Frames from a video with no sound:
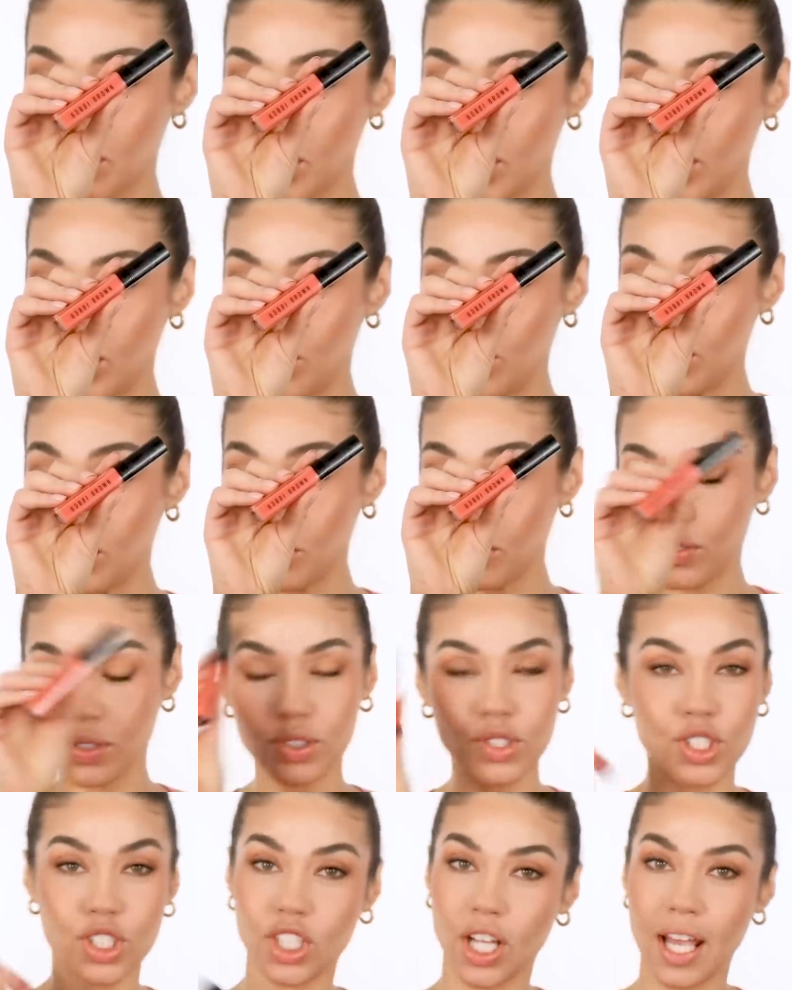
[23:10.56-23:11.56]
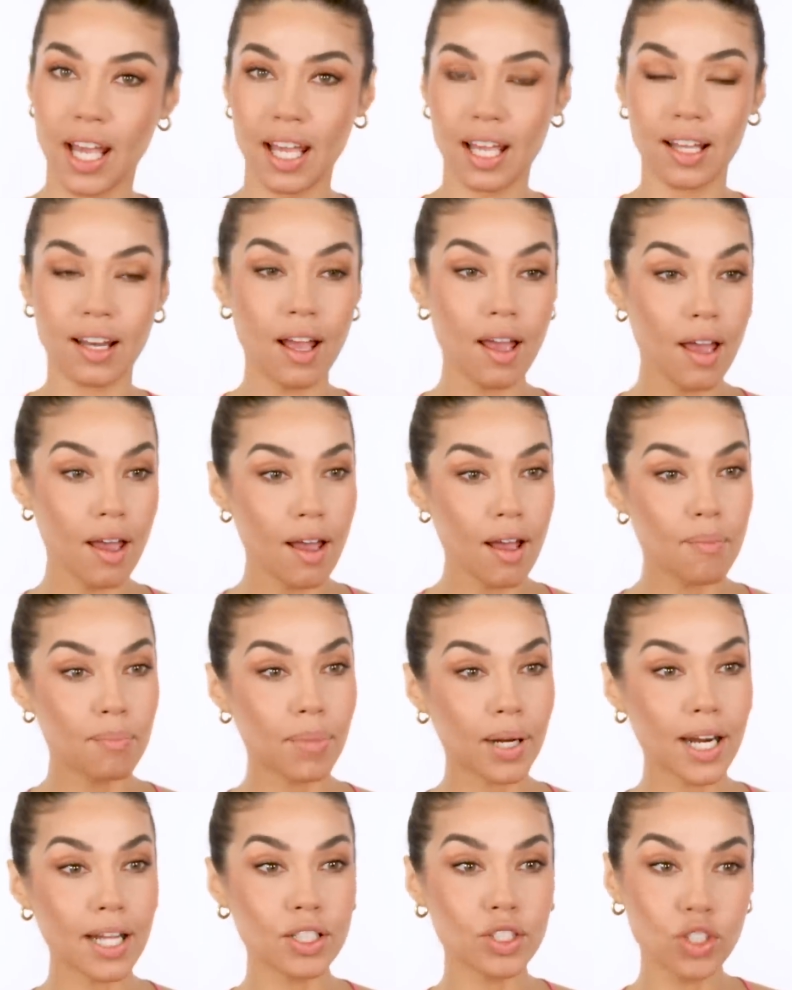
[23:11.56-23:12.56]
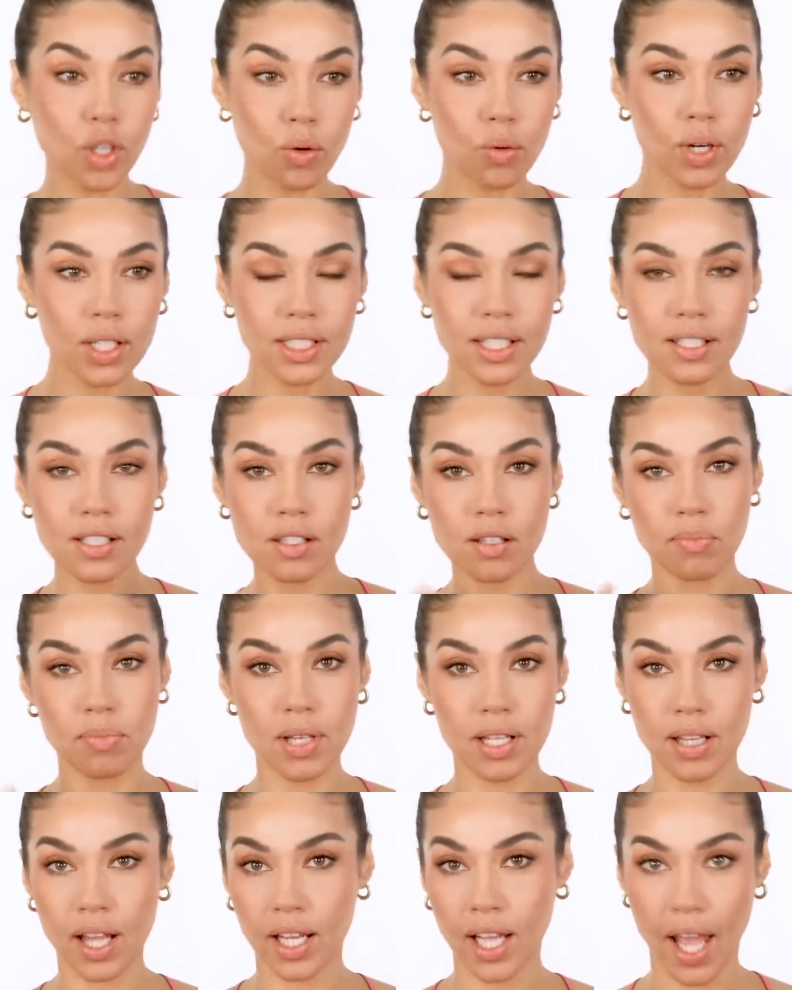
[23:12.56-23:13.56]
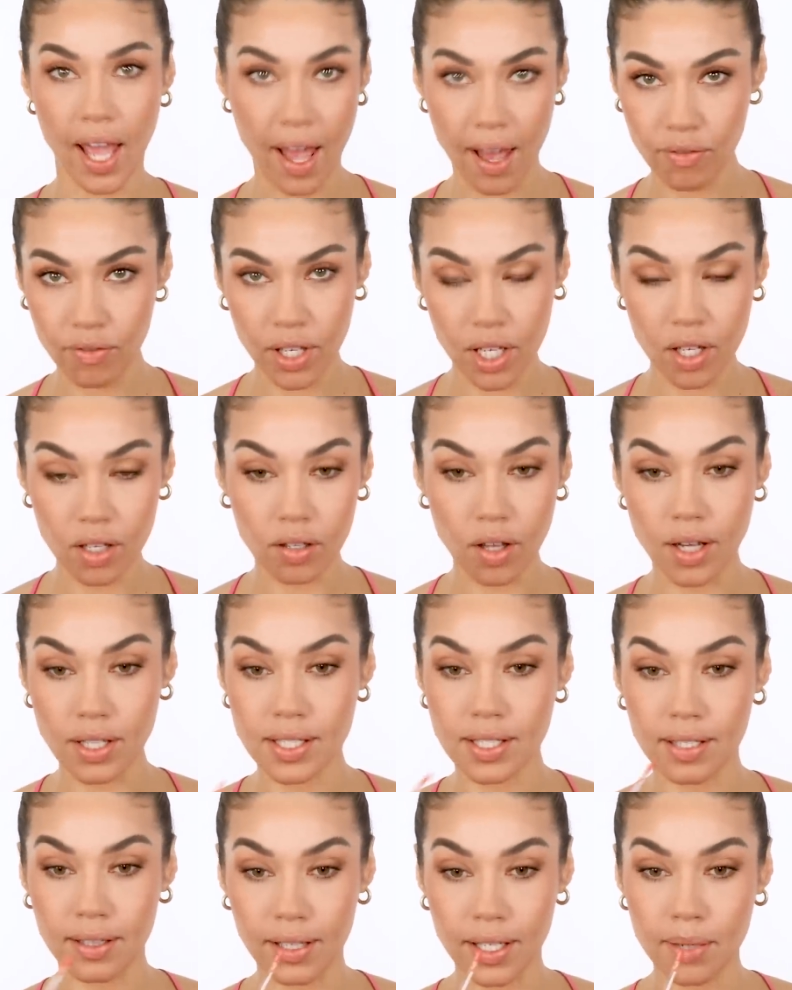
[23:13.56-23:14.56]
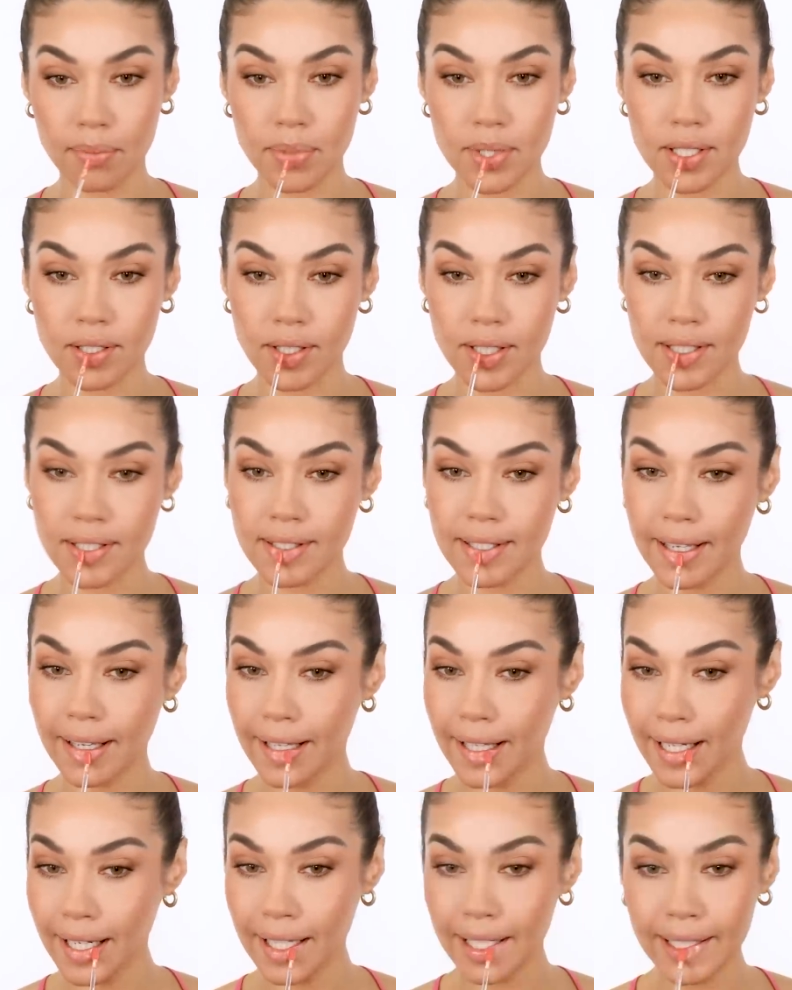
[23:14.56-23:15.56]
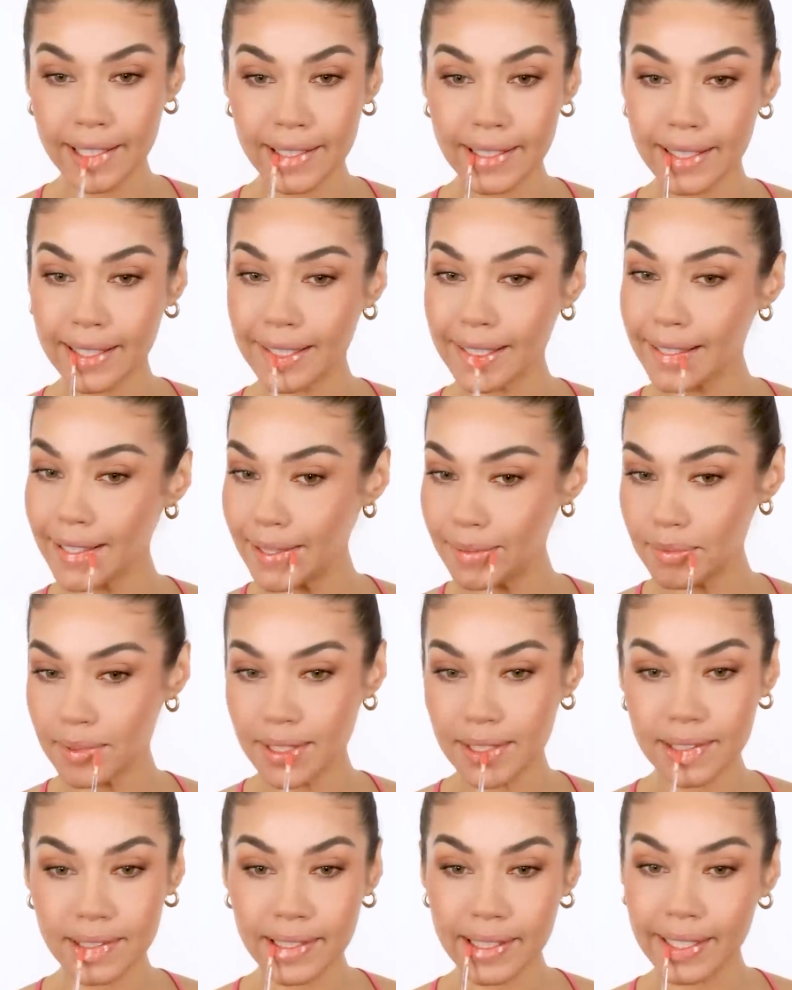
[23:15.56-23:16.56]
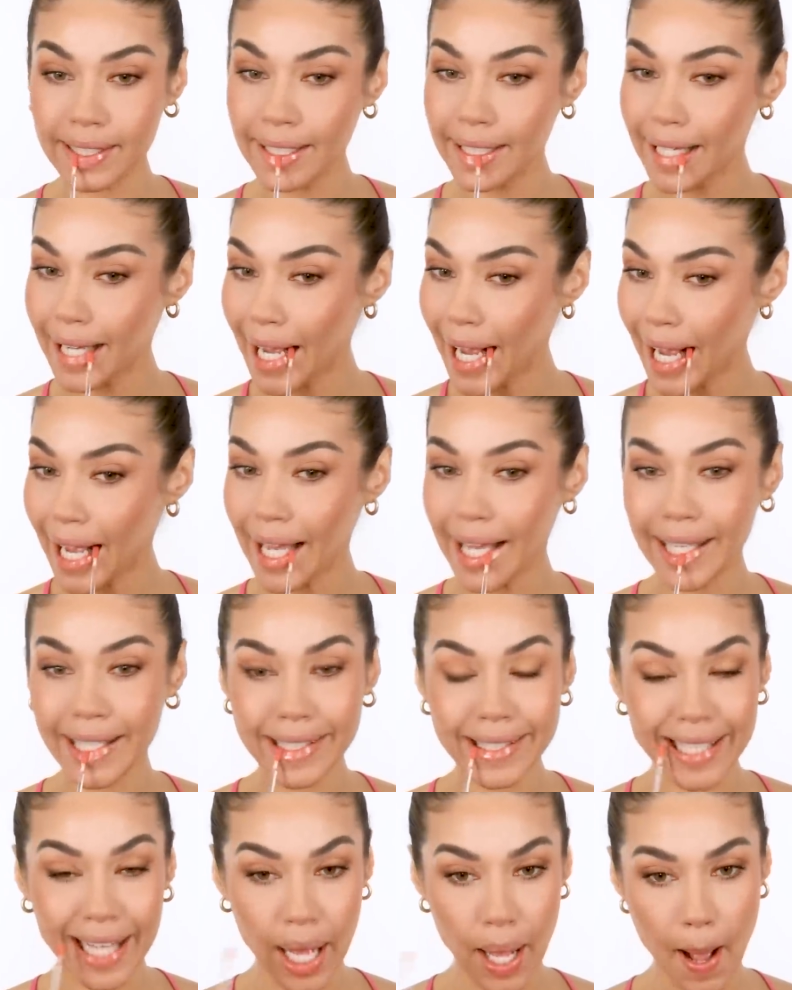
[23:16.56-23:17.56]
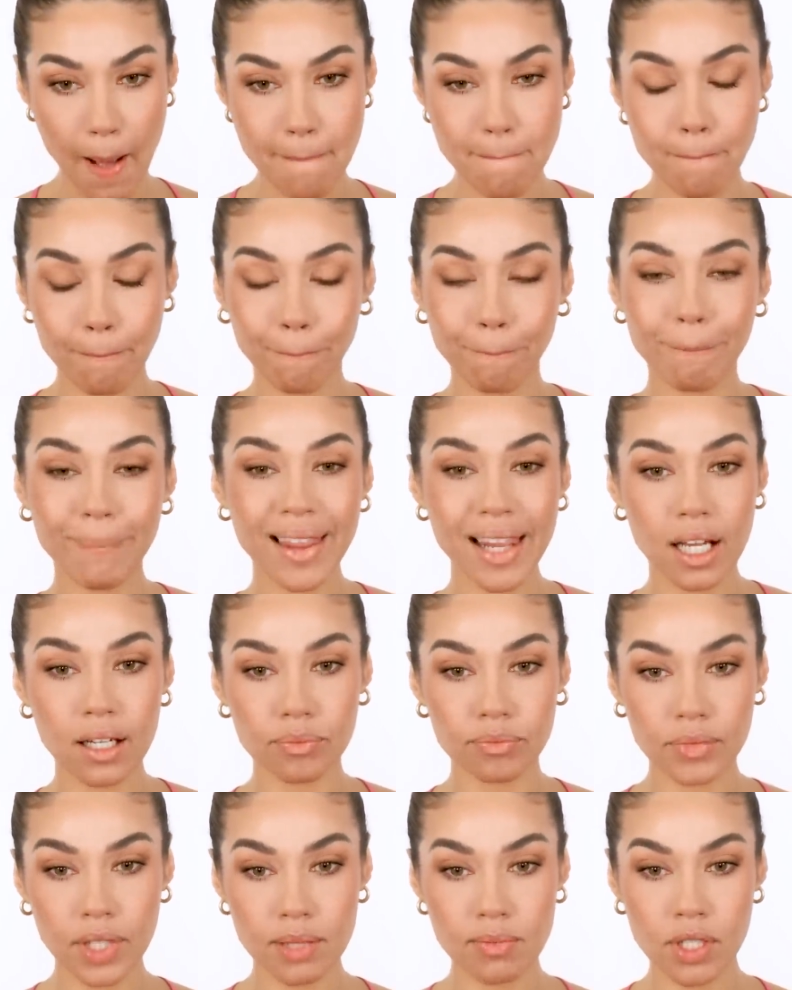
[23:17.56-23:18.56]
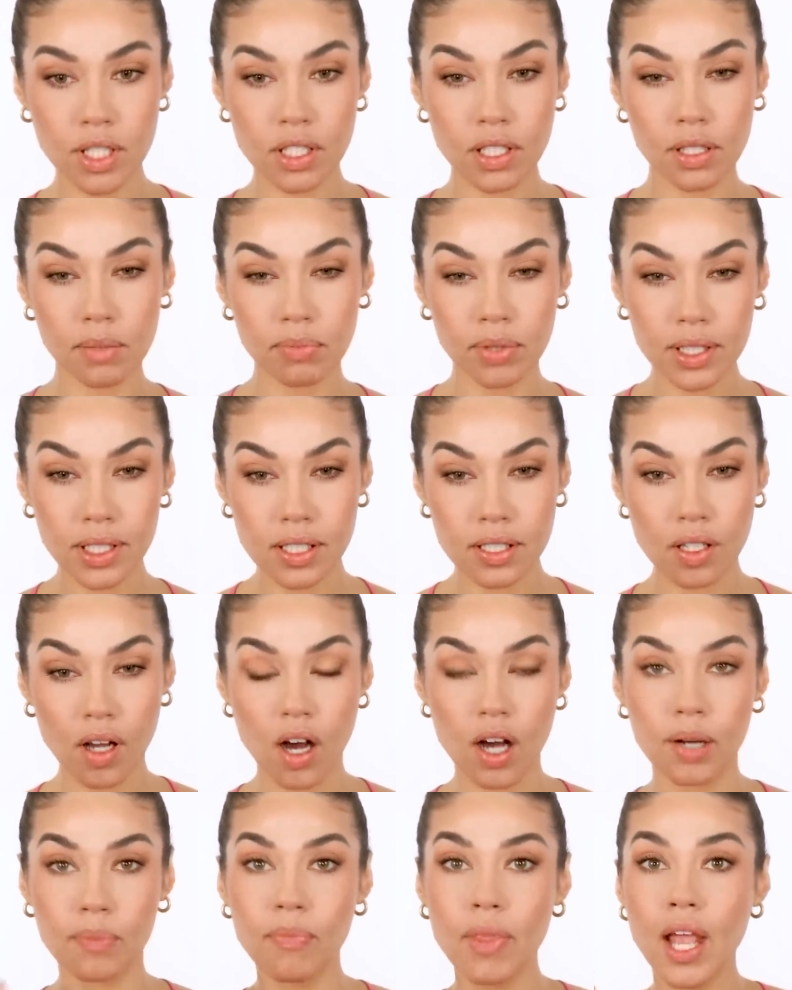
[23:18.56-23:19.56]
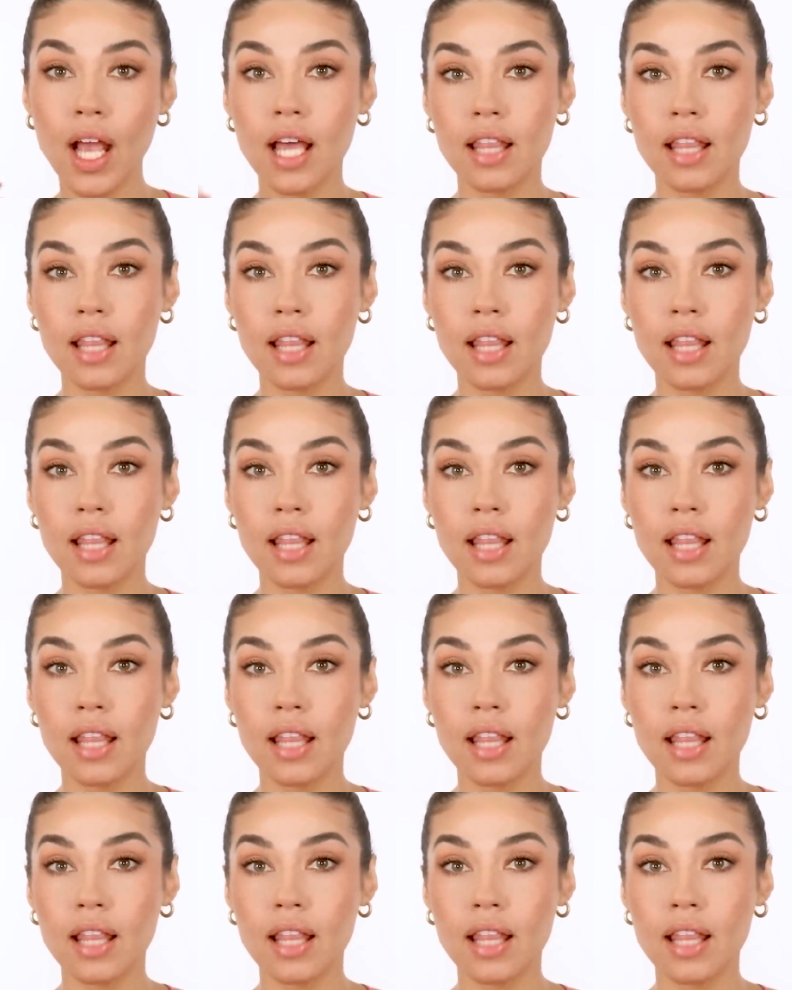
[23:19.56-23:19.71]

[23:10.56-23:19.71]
beautiful shade, but I don't want this to be like a heavy glossy lip. So instead, all I'm doing is that I'm just gonna put this on.